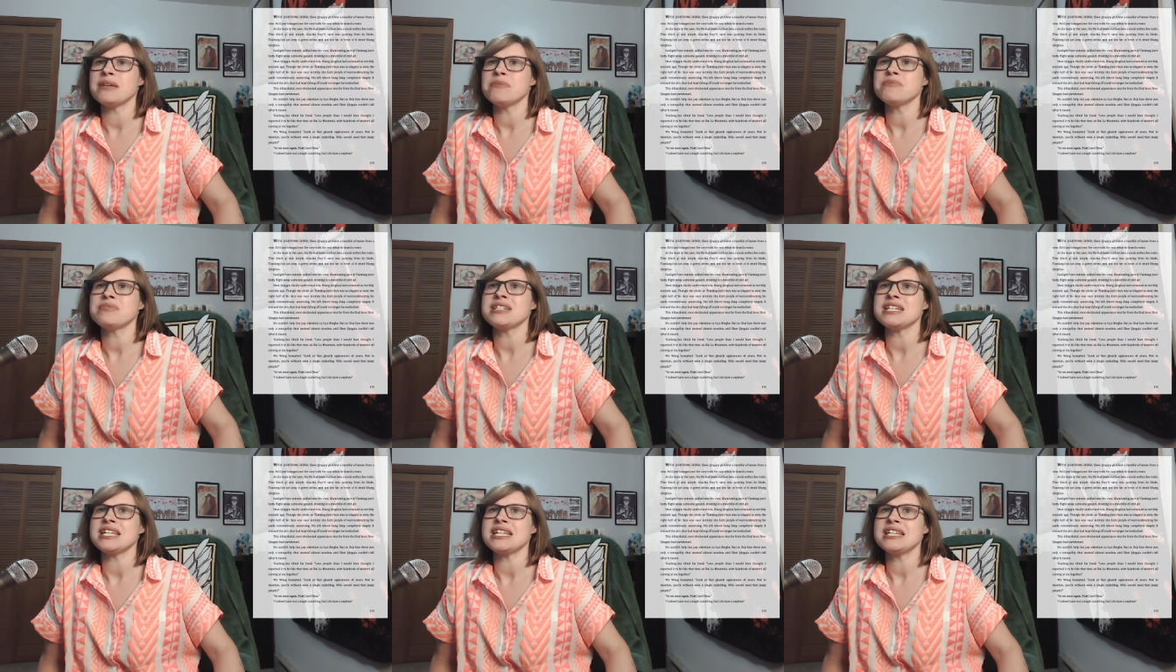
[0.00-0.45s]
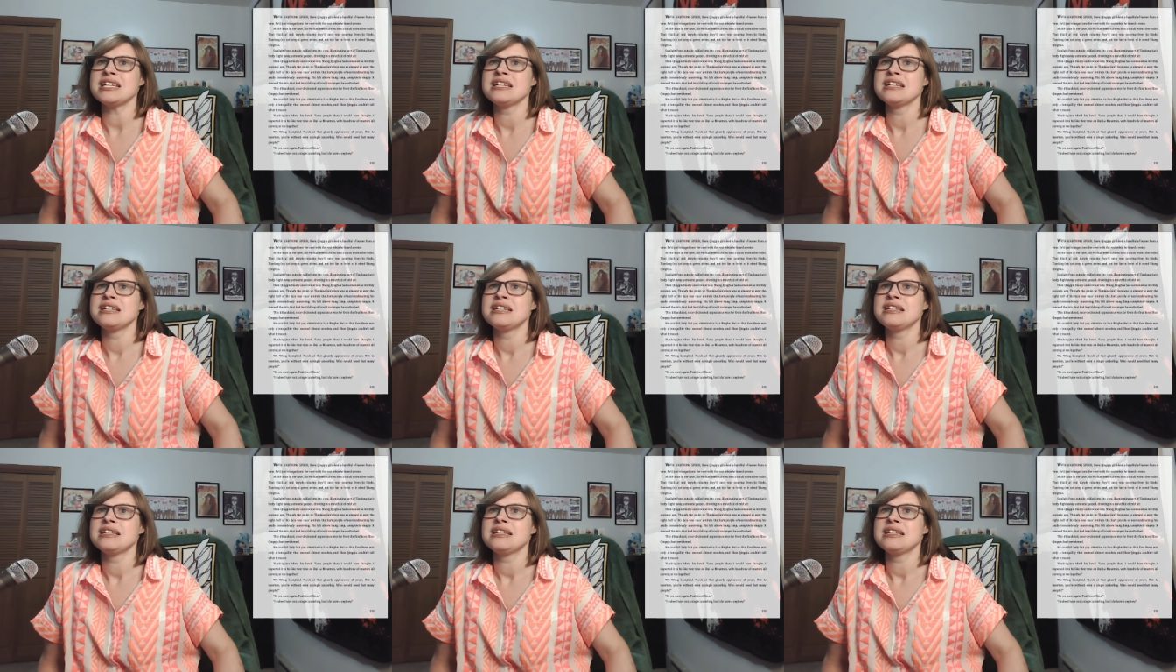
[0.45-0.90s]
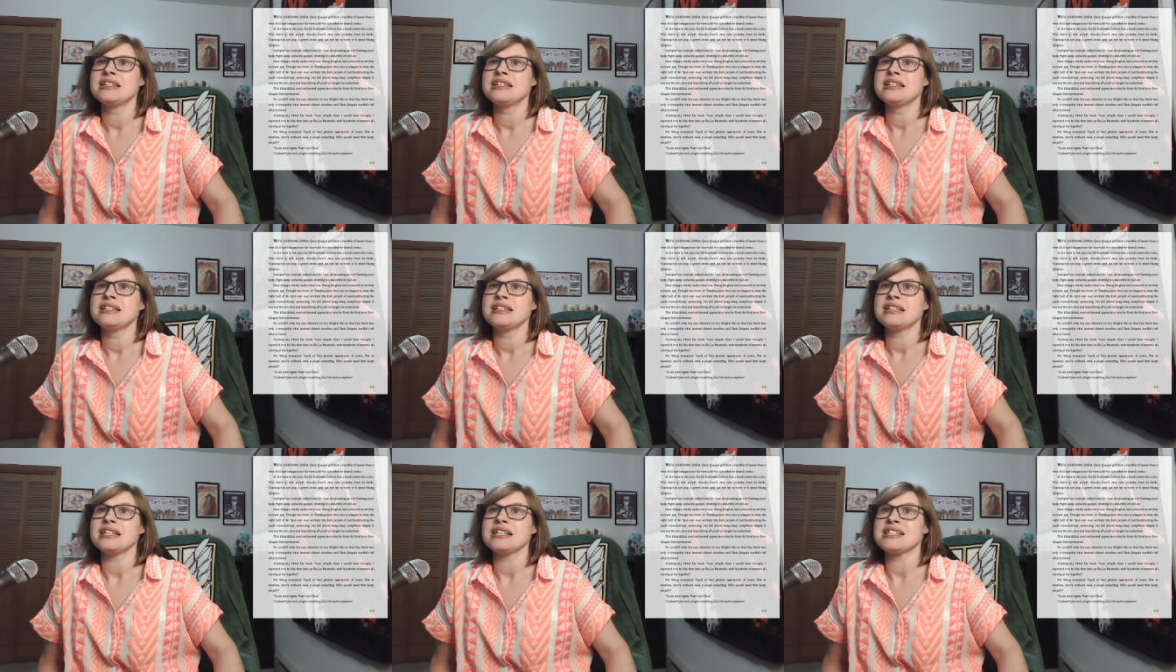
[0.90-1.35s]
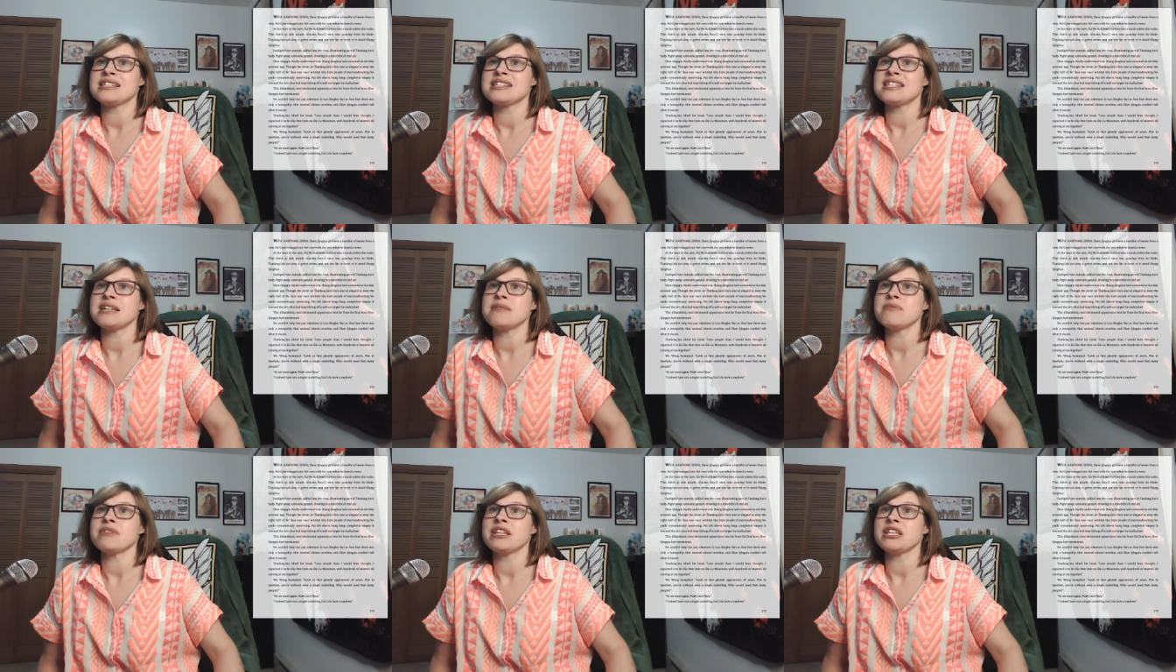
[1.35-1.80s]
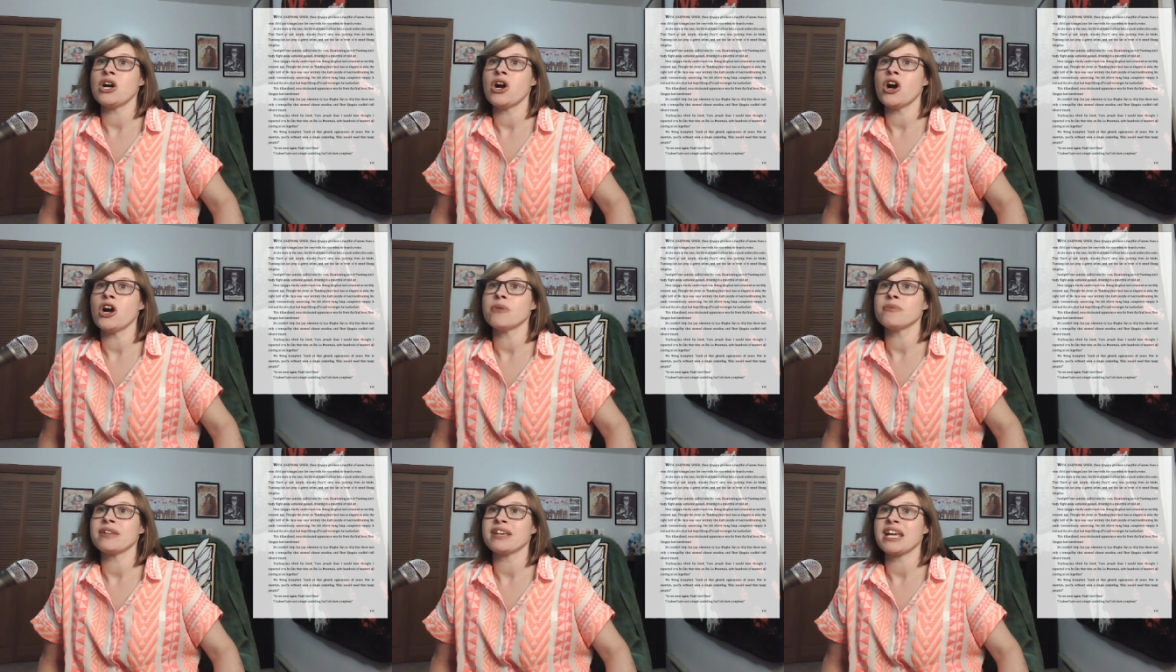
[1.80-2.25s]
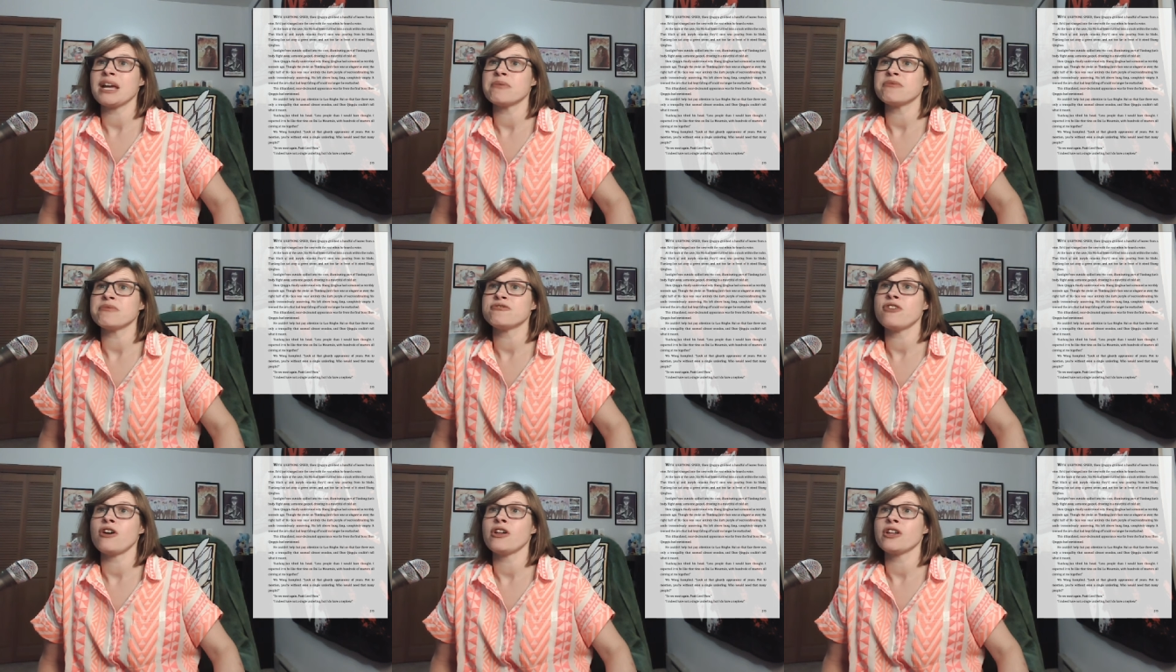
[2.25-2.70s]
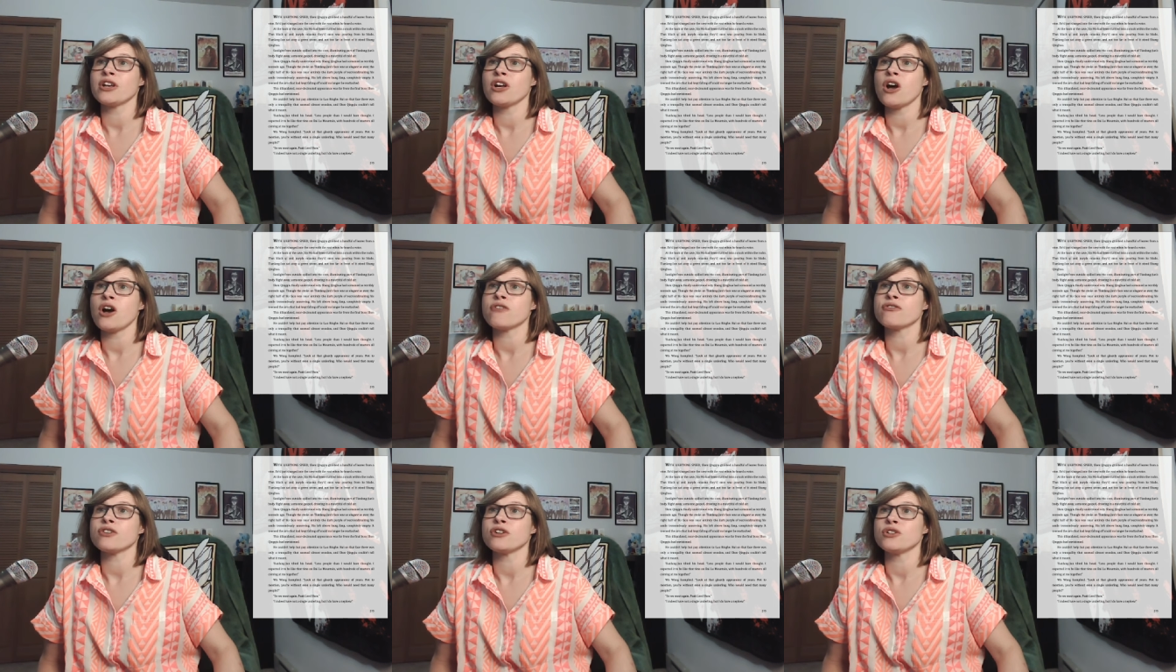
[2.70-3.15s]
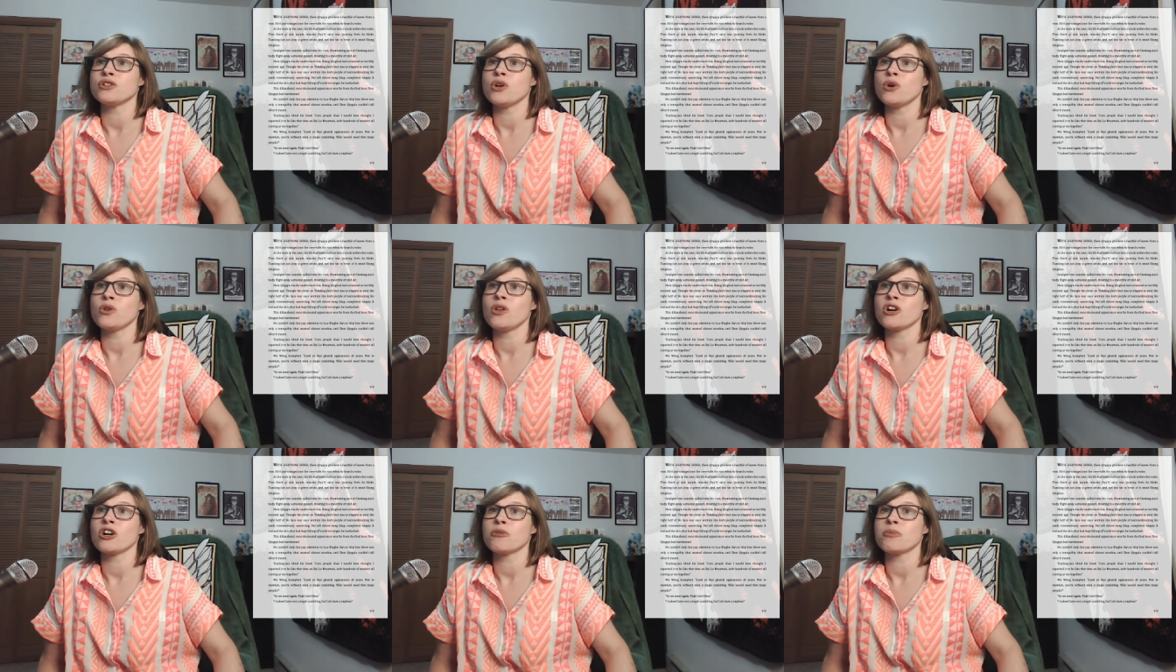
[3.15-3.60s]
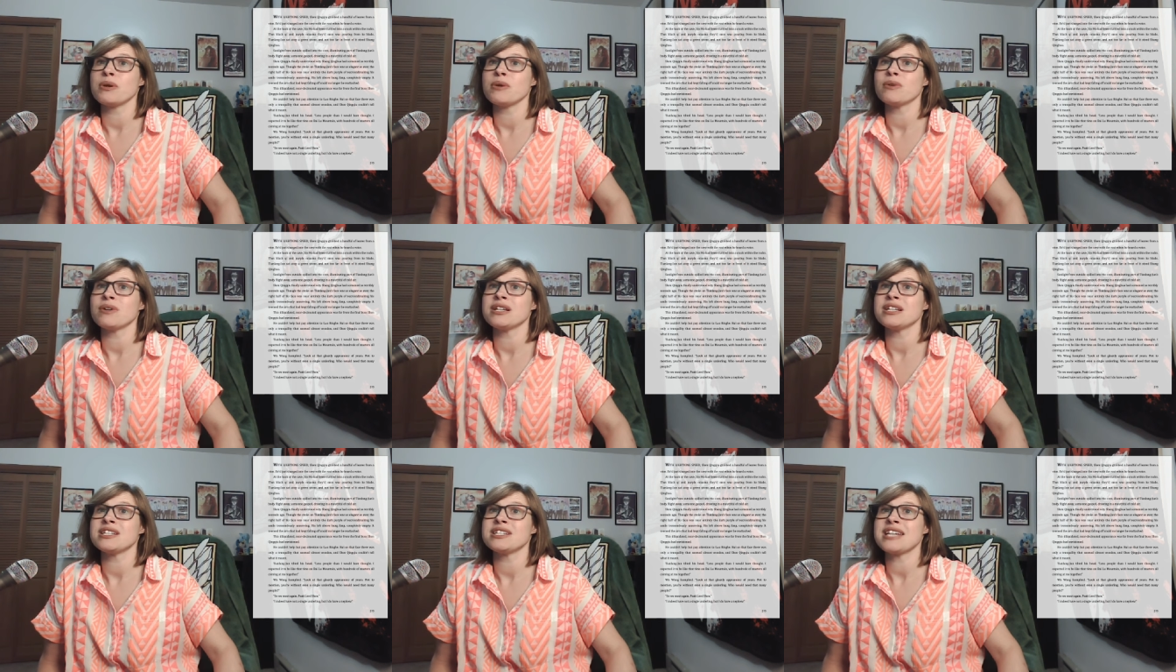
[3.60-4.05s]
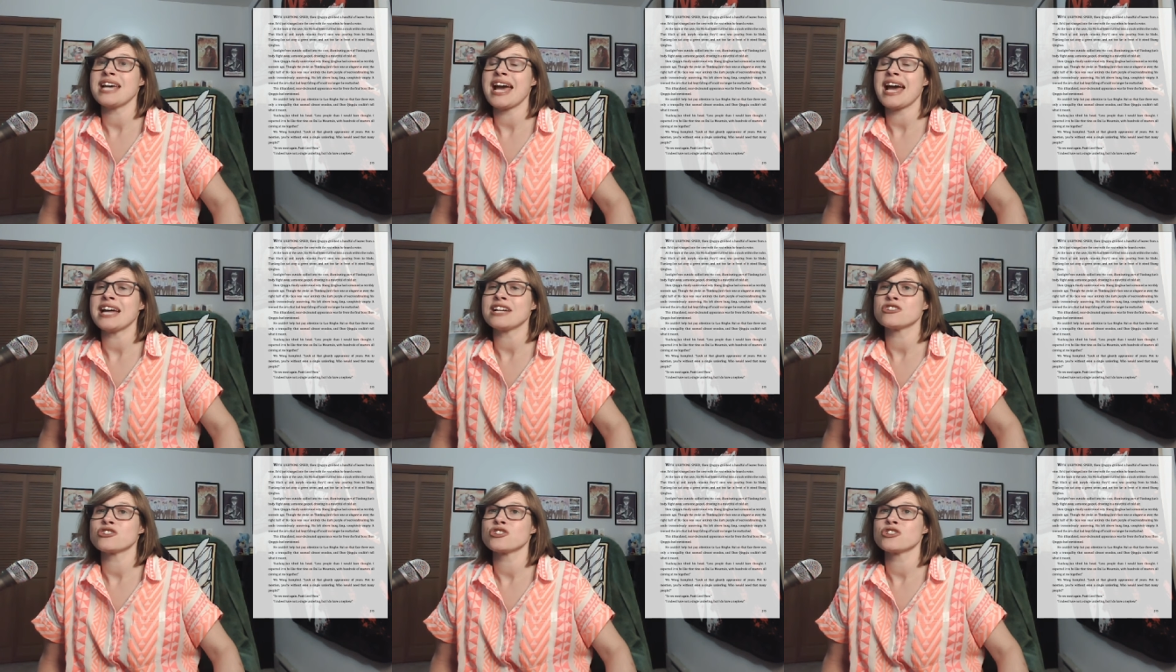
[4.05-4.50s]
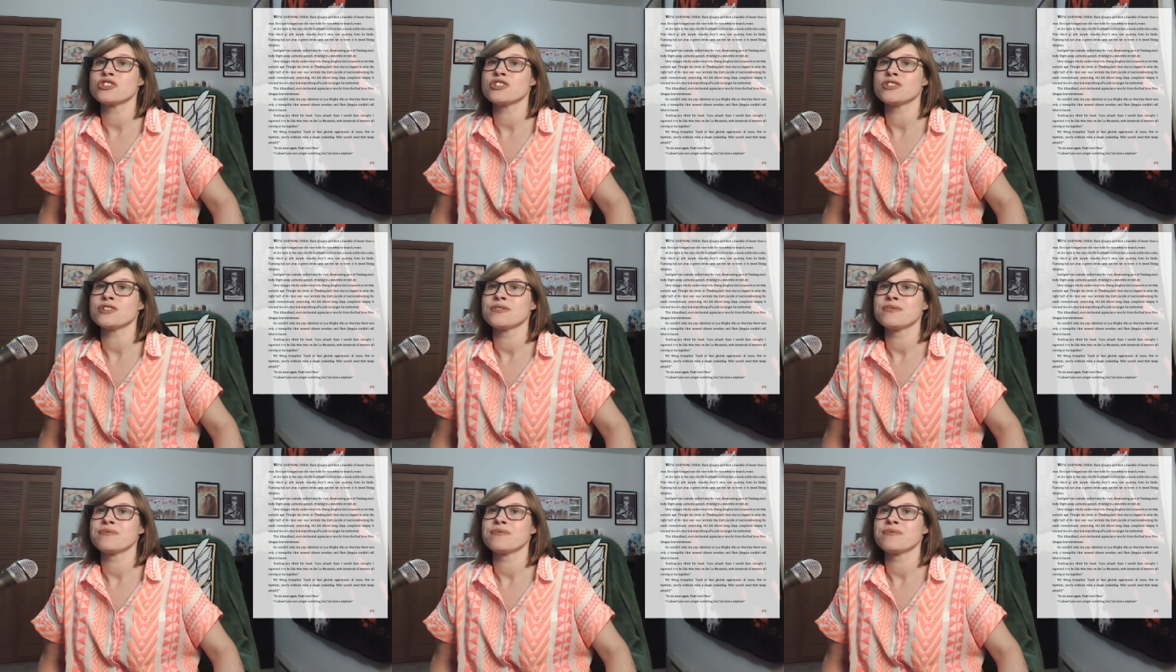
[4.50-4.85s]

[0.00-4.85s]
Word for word: empty. It seemed that the arm that kept falling off could no longer be reattached.